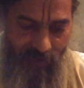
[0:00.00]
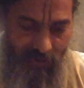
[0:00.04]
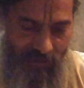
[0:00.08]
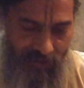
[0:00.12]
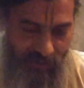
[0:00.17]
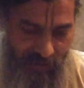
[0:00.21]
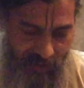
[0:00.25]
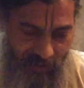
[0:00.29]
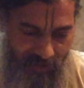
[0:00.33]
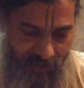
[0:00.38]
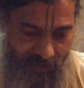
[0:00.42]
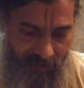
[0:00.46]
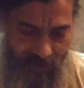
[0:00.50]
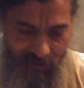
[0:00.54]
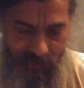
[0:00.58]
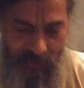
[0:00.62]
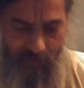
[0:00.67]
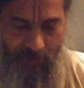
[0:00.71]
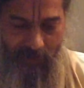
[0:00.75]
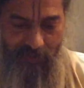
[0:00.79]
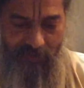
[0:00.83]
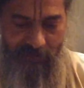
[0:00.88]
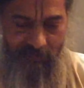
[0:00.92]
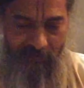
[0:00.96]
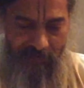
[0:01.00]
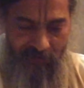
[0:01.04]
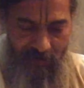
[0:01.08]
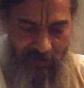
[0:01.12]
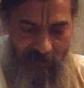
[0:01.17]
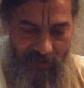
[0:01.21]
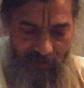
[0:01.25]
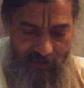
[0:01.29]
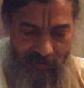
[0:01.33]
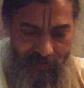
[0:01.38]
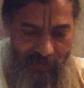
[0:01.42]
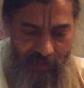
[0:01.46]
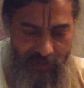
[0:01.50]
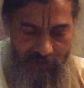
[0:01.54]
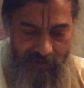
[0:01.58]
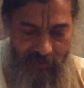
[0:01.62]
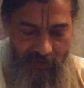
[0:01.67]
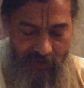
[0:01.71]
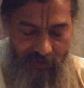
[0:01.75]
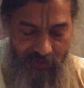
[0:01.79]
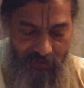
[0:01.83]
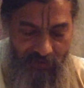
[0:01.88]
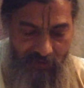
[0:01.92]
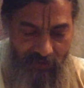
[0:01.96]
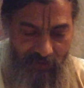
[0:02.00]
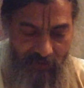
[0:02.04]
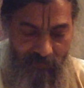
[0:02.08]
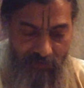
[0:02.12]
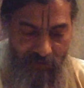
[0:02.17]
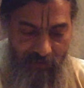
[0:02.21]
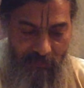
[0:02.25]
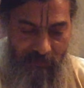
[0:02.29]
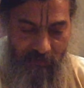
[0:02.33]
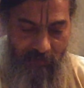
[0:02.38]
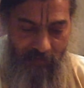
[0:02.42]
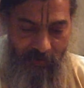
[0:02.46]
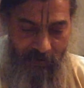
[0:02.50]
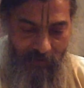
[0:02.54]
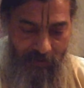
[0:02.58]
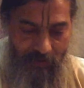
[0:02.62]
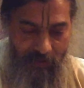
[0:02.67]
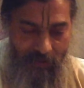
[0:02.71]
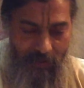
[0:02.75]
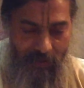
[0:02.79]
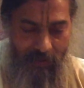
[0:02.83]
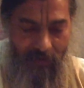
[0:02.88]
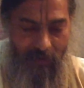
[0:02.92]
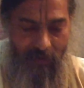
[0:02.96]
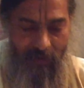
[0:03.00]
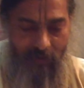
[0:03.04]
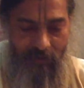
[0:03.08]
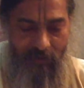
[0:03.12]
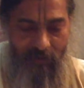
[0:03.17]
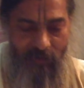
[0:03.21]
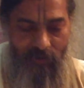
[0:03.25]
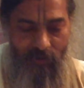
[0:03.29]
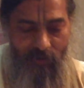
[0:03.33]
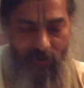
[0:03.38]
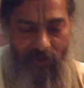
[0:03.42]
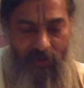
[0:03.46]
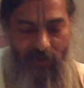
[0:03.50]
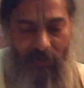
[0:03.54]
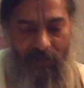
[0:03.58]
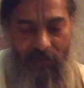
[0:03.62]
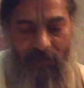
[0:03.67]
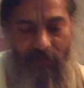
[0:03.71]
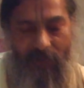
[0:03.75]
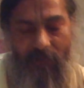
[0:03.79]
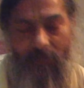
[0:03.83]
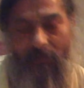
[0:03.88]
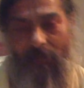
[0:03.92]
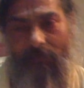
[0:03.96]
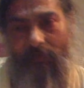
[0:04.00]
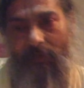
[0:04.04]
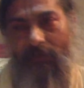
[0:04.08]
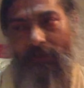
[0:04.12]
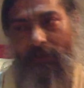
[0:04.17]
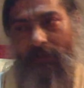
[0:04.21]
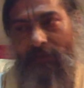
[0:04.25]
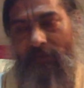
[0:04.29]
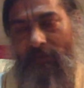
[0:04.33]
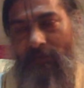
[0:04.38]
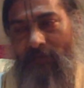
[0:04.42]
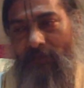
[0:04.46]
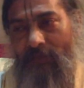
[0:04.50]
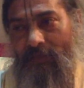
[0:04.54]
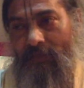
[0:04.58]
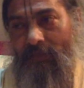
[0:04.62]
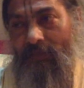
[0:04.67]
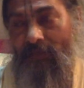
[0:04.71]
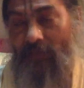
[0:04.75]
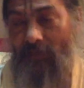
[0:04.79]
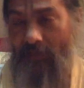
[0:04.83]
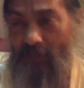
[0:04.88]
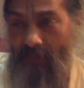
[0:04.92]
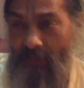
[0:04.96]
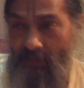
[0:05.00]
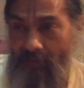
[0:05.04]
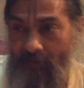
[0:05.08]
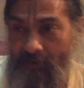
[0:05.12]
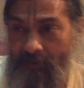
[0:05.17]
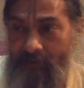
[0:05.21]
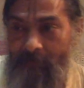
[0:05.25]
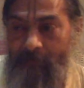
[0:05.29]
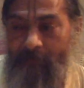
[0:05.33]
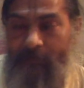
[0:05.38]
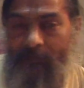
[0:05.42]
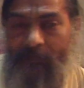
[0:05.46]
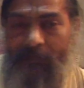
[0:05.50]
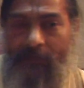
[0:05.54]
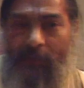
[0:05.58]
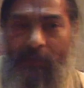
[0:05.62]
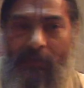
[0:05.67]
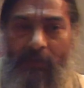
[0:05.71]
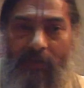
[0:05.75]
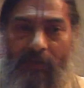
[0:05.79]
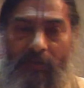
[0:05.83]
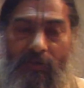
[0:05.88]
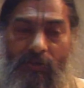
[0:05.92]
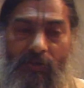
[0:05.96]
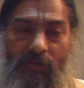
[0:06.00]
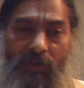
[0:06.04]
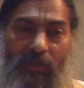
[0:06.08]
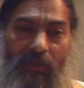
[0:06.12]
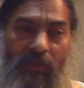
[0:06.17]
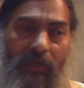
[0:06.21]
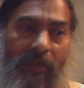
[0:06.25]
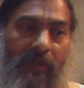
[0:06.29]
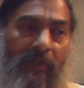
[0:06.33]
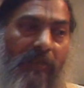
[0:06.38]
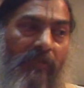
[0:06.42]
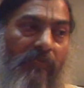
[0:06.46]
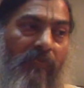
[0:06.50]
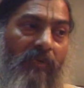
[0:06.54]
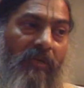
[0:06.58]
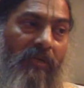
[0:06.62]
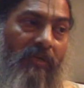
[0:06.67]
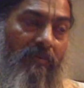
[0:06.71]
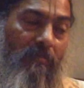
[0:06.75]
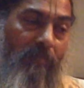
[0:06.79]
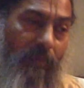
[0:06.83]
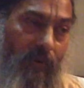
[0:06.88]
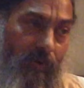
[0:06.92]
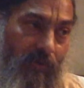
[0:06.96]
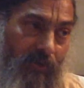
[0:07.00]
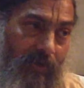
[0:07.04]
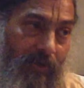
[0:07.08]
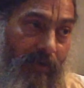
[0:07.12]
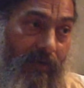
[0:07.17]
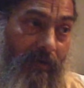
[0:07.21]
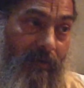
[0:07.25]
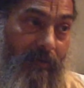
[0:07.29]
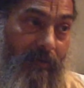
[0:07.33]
he specifically says that Shravanam Antakaran Shuddhi Artham Apeksham, that hearing. So hearing is very important.